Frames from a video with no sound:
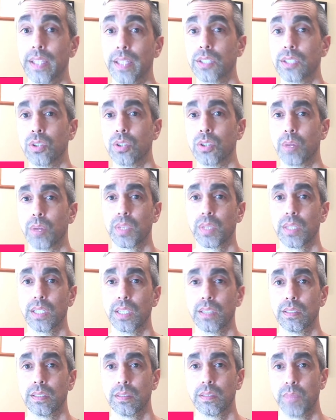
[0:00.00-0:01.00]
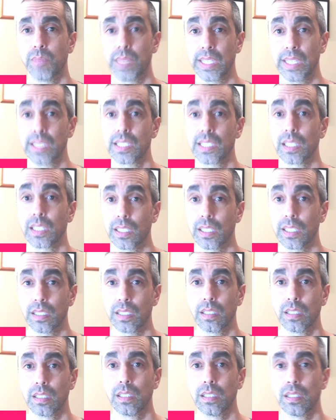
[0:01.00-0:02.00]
this. I'm going to basically